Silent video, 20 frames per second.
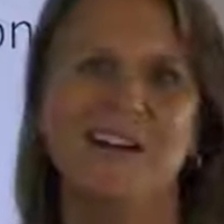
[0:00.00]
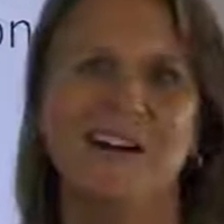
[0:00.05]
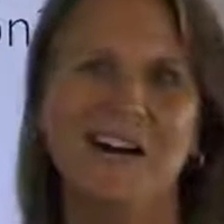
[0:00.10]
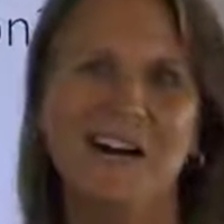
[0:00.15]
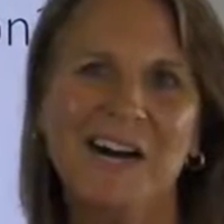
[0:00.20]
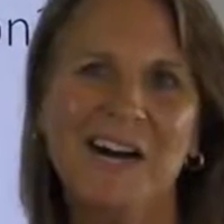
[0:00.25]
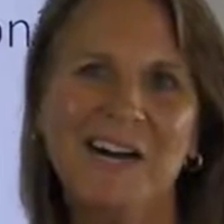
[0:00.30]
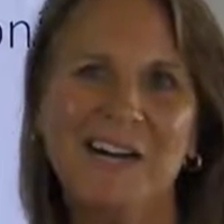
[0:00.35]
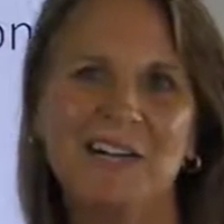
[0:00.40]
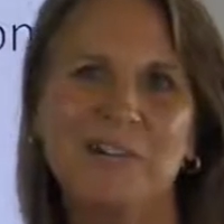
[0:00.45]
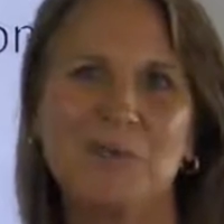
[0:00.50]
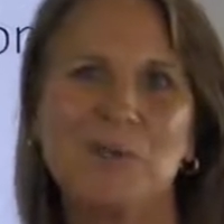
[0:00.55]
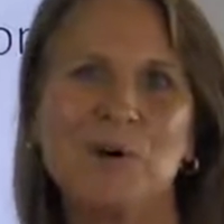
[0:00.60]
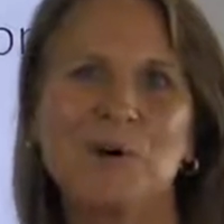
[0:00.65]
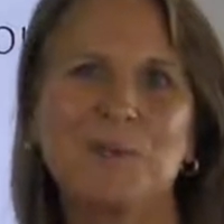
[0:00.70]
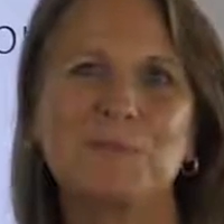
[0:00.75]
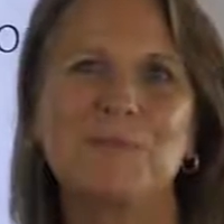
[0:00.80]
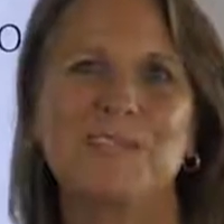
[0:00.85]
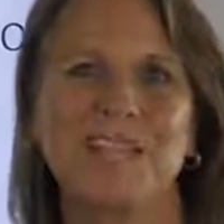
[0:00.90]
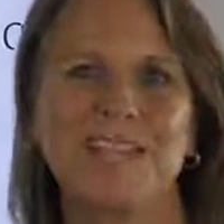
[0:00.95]
Hi, and
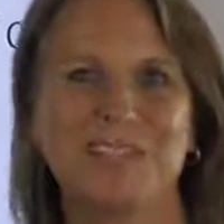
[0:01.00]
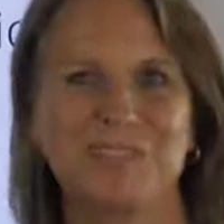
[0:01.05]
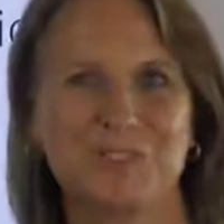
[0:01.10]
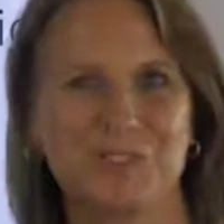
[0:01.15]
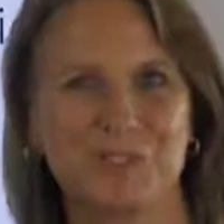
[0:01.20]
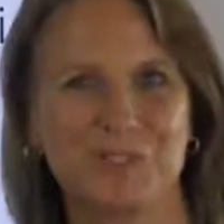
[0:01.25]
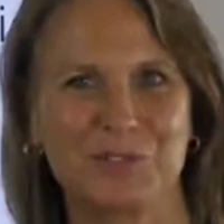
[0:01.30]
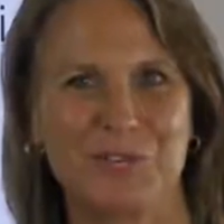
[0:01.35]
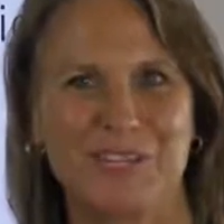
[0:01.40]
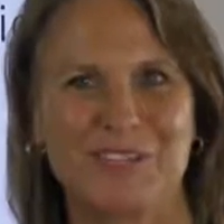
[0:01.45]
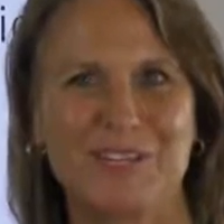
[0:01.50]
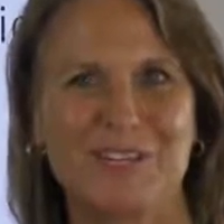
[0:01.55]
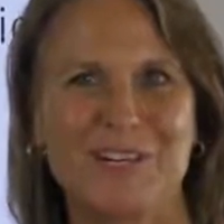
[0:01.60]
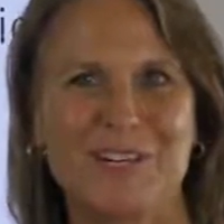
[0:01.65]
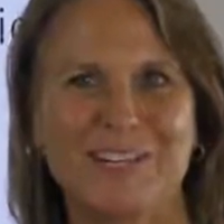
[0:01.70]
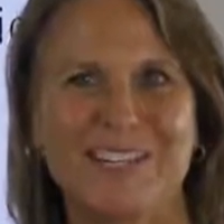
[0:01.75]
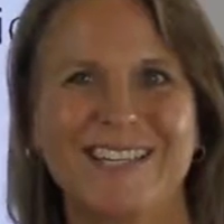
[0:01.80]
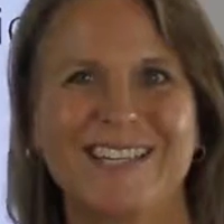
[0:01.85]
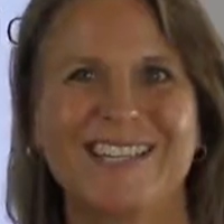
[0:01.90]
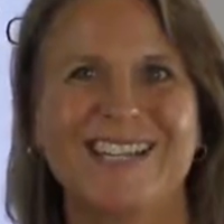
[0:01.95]
welcome to Cancer Straight
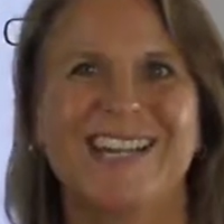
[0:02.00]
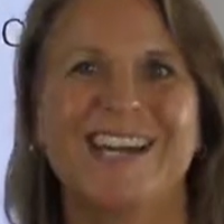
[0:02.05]
Talk.